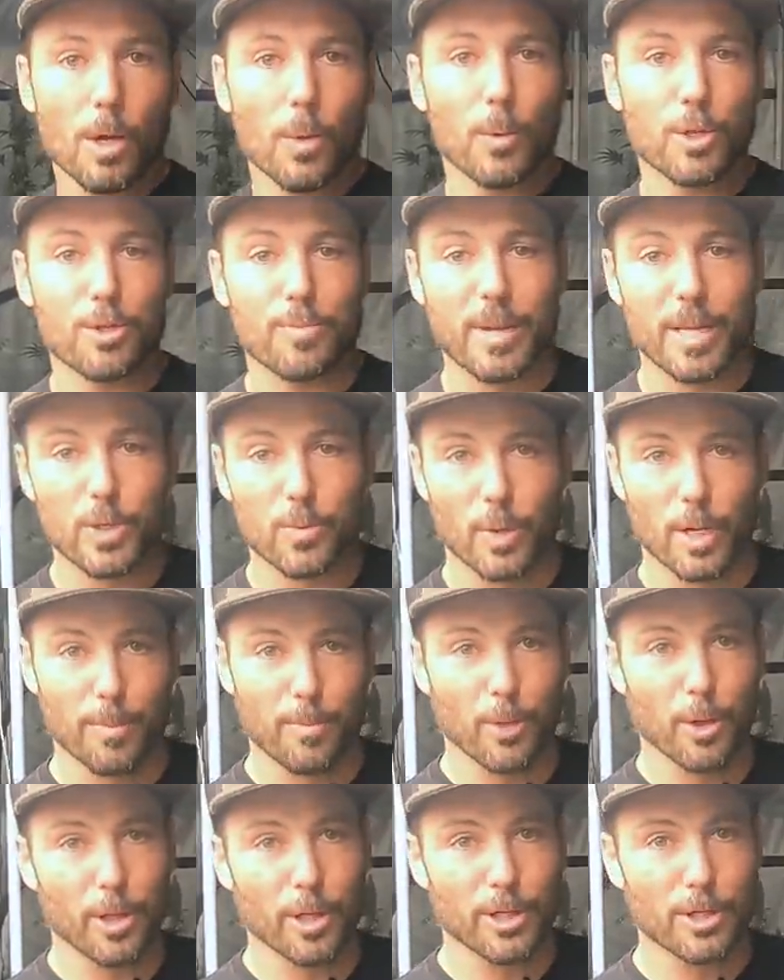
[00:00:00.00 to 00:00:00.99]
which means we're at
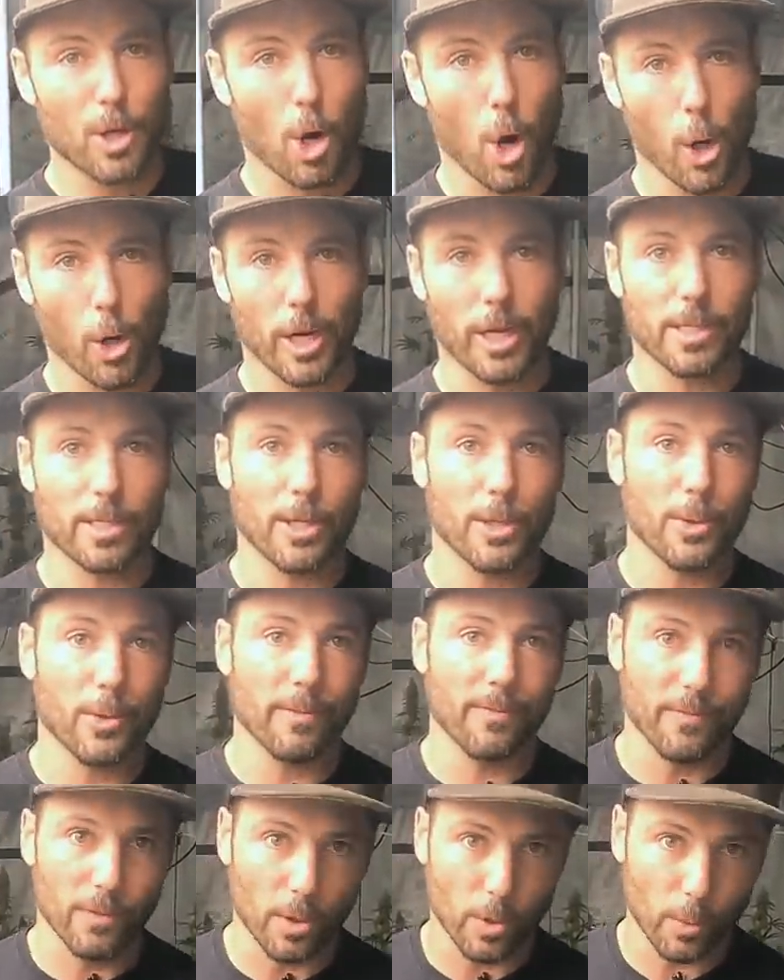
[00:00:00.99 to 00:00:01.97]
a pretty good target to do
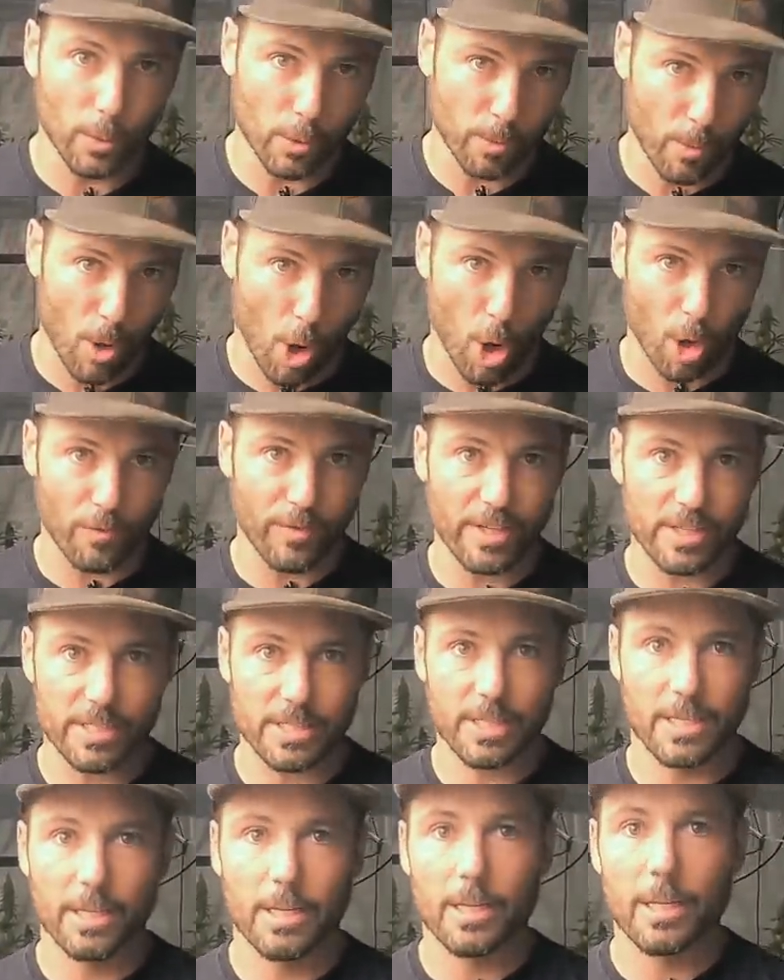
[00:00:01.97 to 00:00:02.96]
a full room
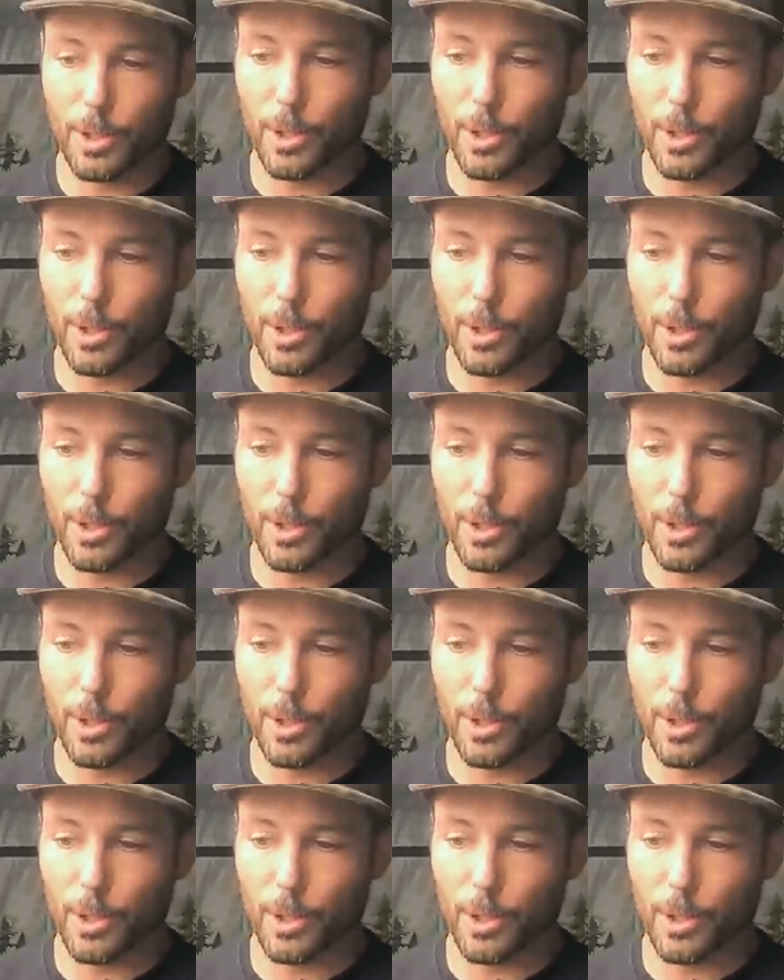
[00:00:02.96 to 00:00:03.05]
harvest.